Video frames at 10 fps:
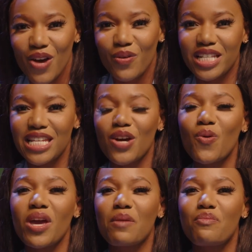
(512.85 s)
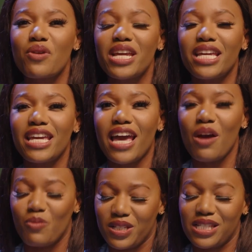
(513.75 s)
We're going to take a quick break here,
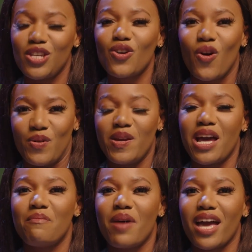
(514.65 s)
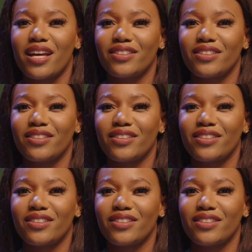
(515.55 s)
and we'll see you when we come back.